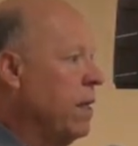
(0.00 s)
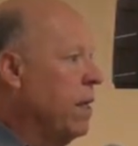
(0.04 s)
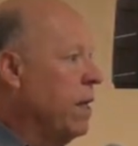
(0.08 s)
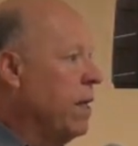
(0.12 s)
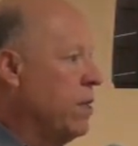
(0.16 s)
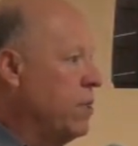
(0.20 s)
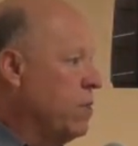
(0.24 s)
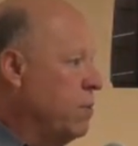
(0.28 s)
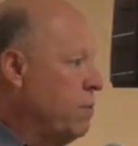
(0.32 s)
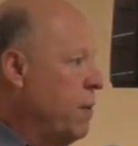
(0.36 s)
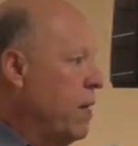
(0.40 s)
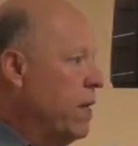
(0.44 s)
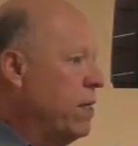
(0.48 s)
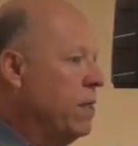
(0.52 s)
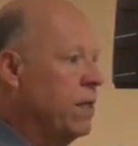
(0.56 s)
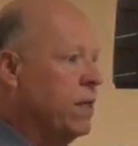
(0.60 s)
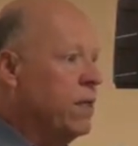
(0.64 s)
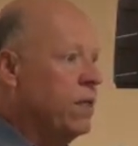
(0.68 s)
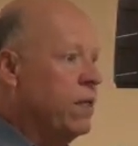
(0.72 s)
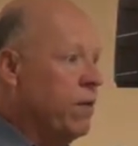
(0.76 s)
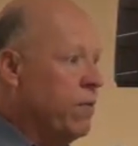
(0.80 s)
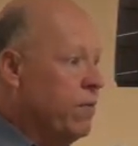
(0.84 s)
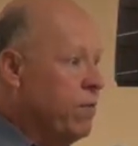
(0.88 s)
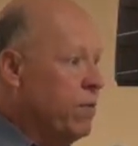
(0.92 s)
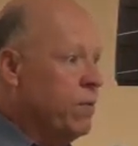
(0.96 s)

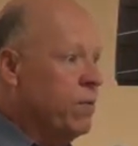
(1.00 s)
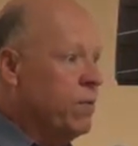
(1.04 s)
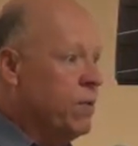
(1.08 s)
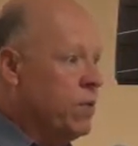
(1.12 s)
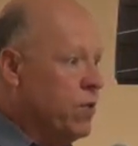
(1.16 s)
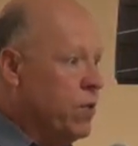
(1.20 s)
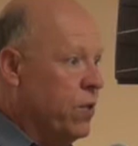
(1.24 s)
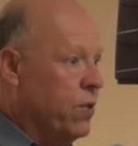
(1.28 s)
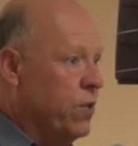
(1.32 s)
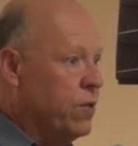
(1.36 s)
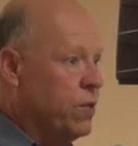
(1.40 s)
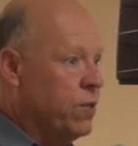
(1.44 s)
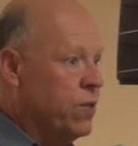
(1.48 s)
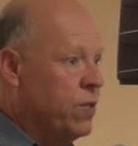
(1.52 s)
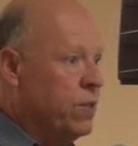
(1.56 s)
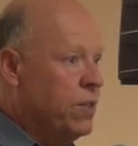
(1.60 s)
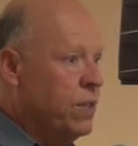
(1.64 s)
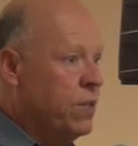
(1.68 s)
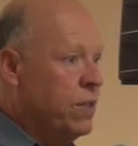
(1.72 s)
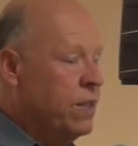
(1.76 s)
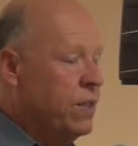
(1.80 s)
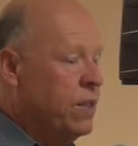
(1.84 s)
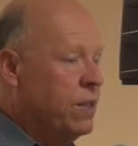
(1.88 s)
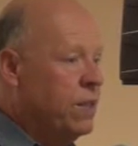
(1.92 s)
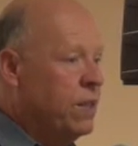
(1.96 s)
expecting different results.